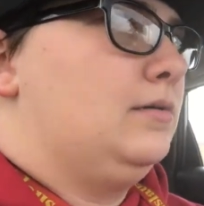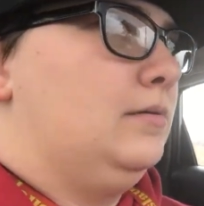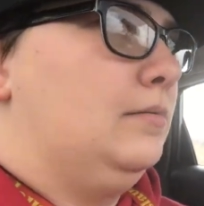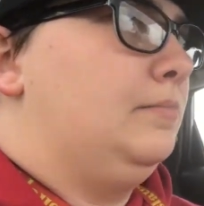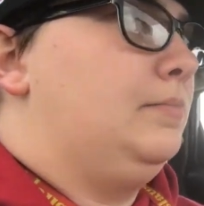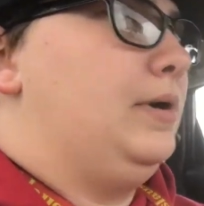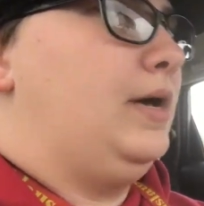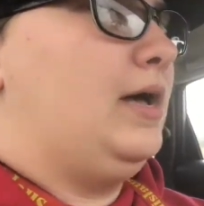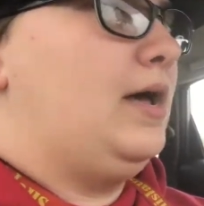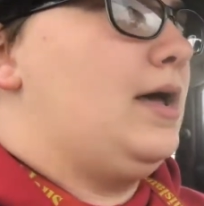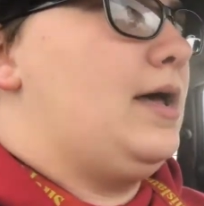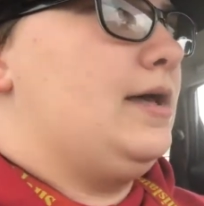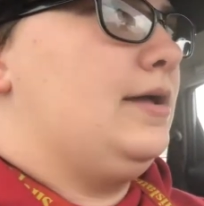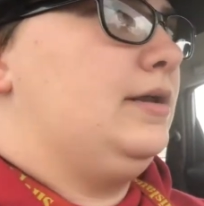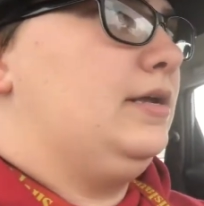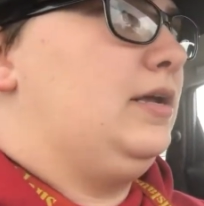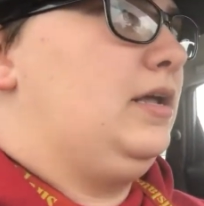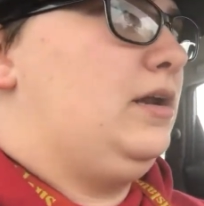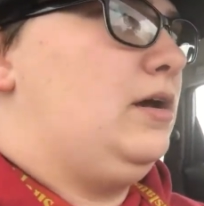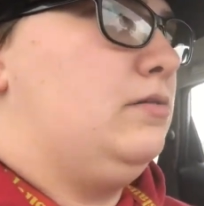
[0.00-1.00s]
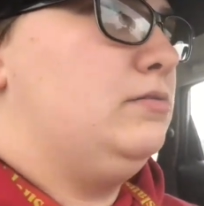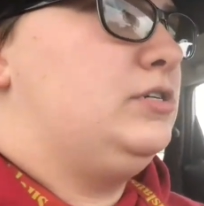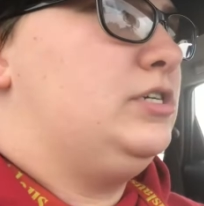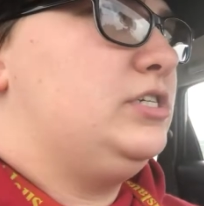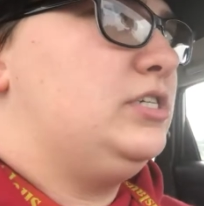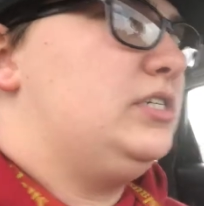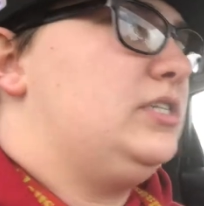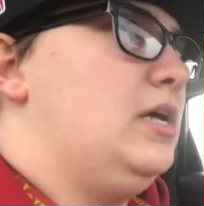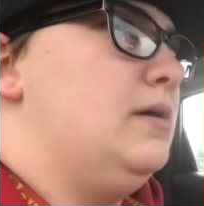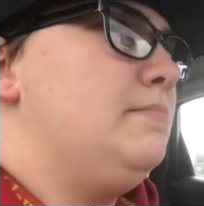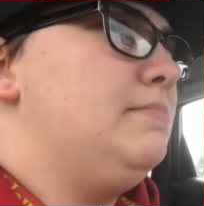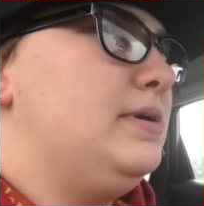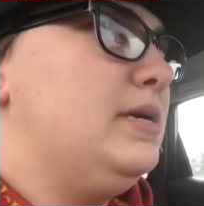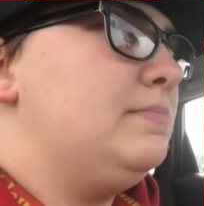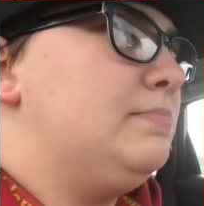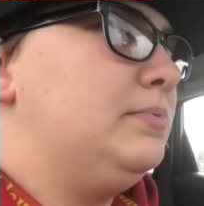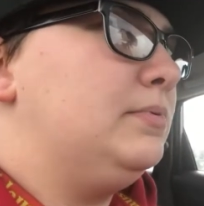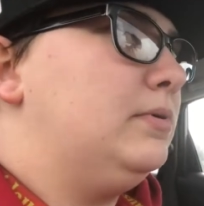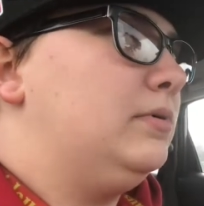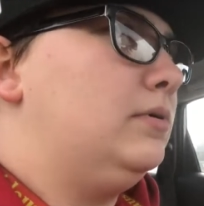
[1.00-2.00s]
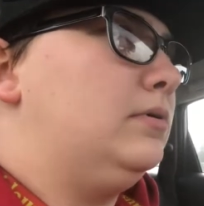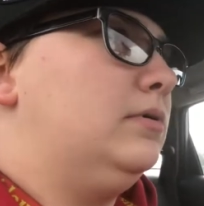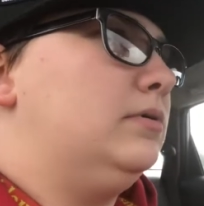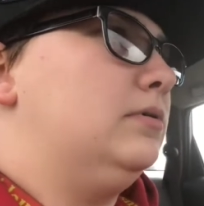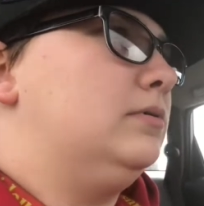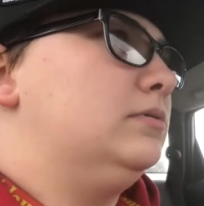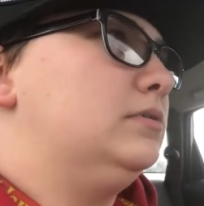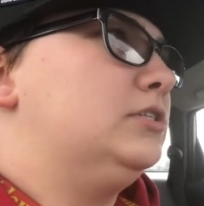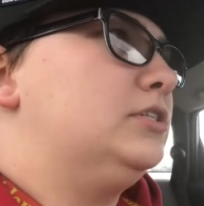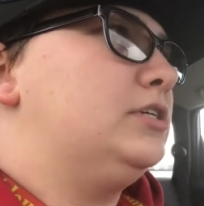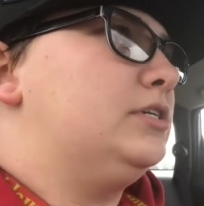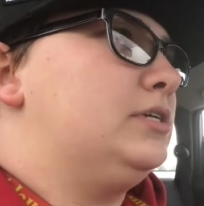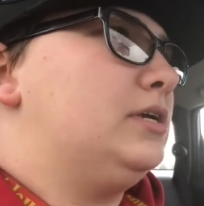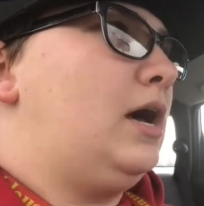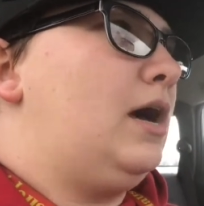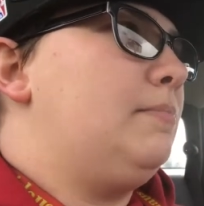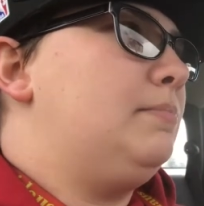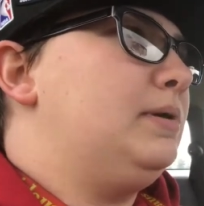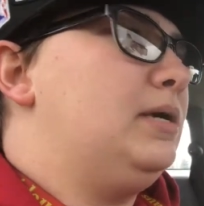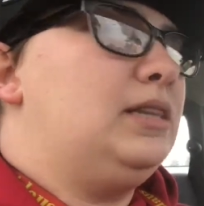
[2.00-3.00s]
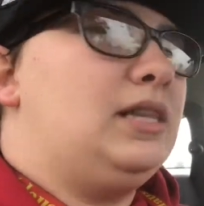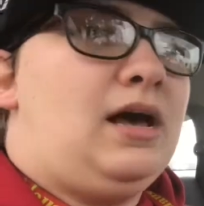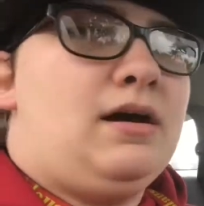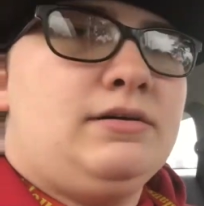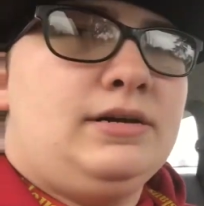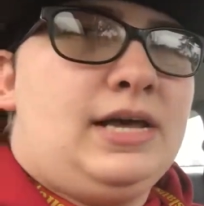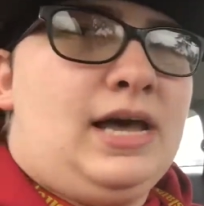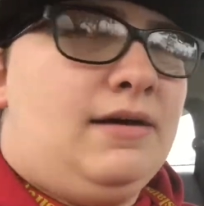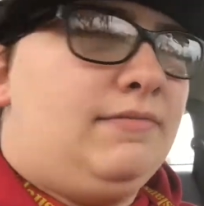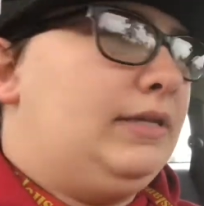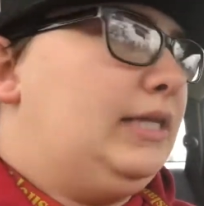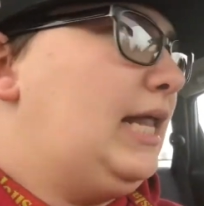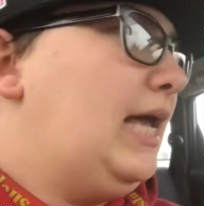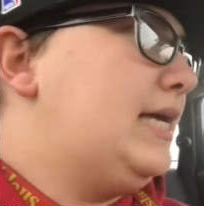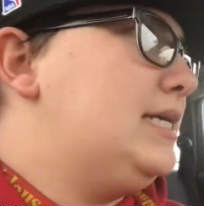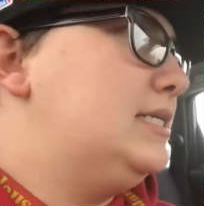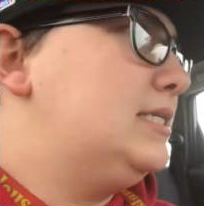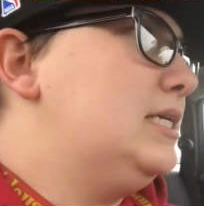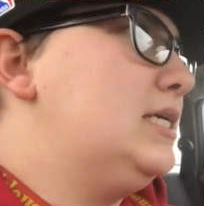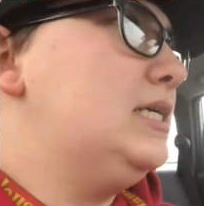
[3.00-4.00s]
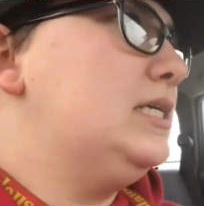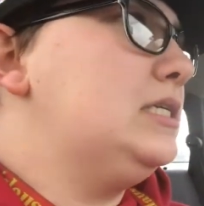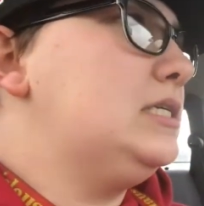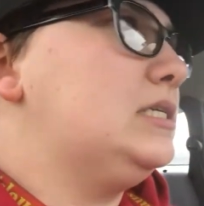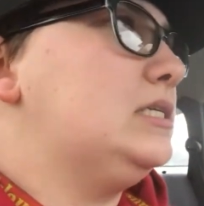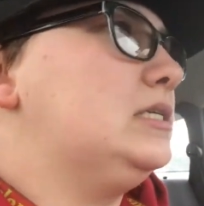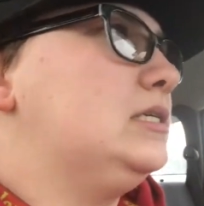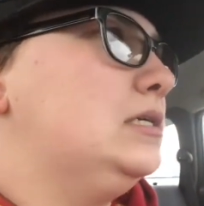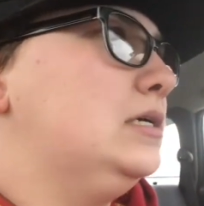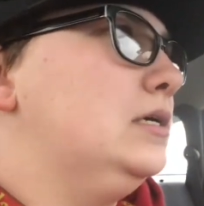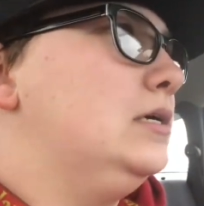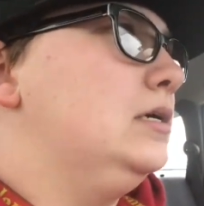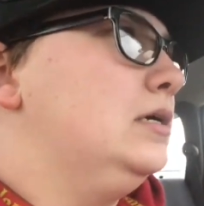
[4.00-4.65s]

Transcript: But, you know, just some people should not be allowed to have a license.